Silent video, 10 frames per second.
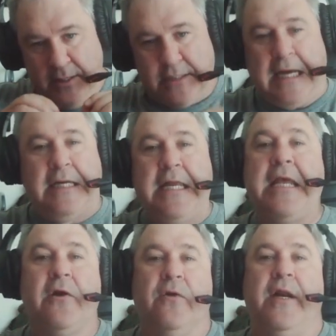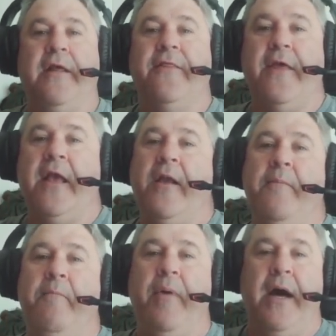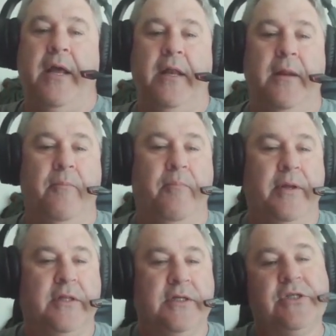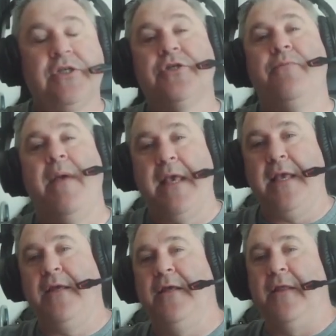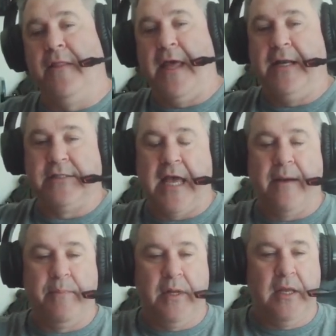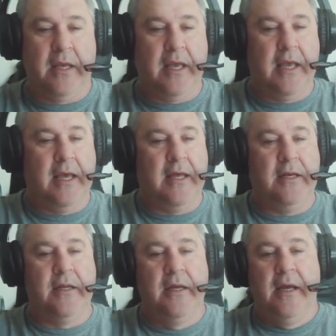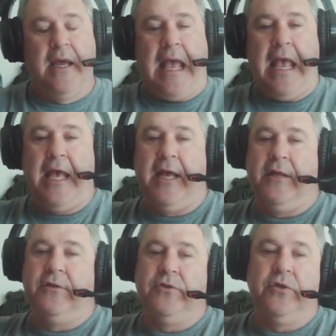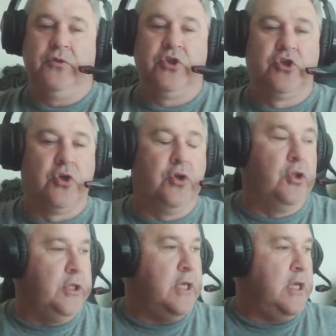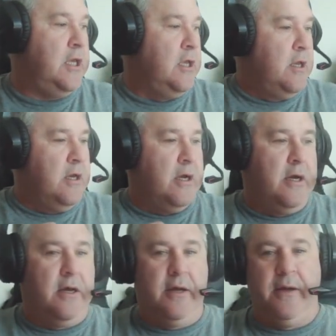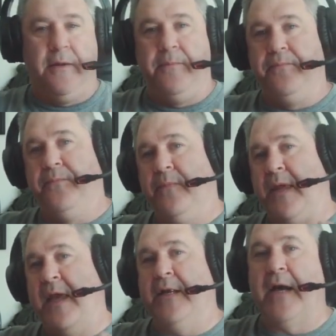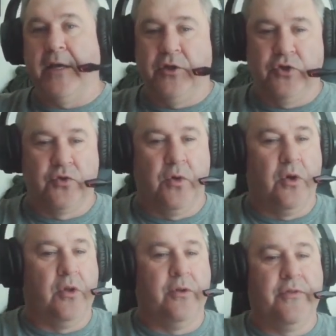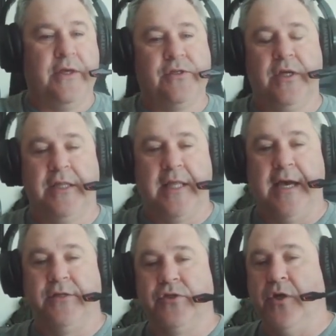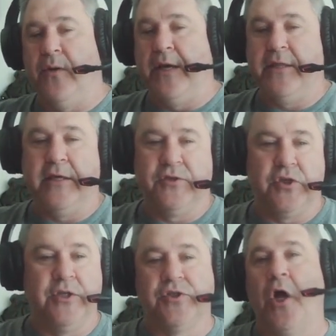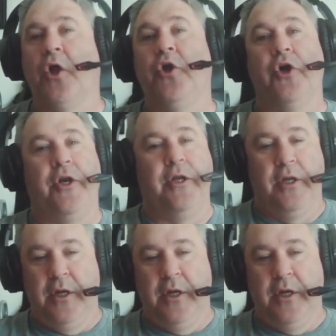technique or anything, but the decision making that is happening, and certainly hand-eye control, things like that. So I think it's all good.